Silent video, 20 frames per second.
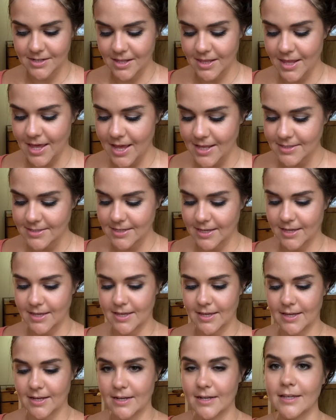that's
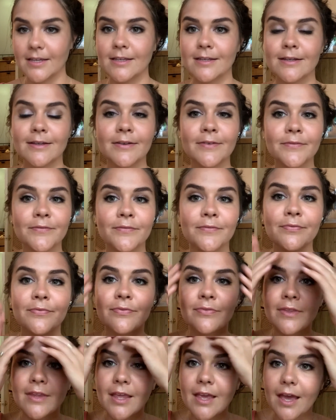in,
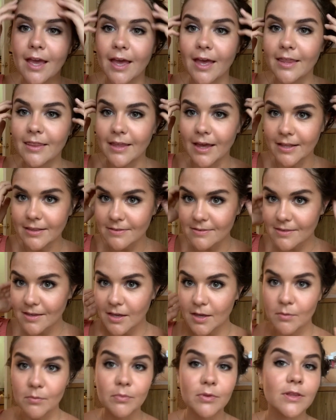and that's the
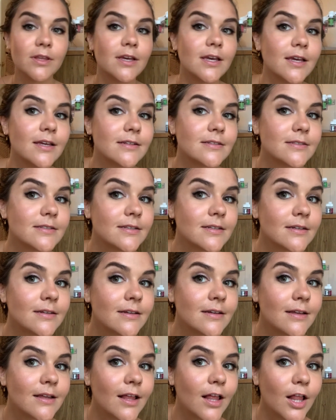complete
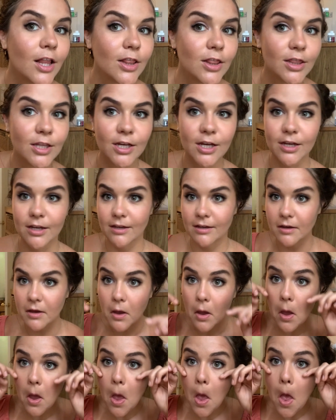look.
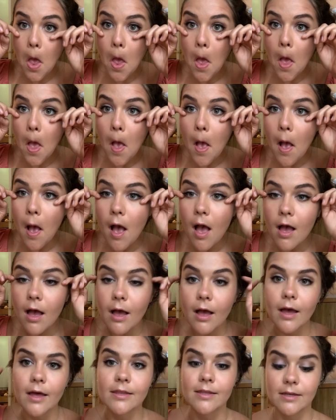
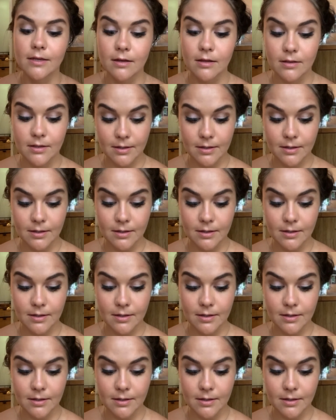I think all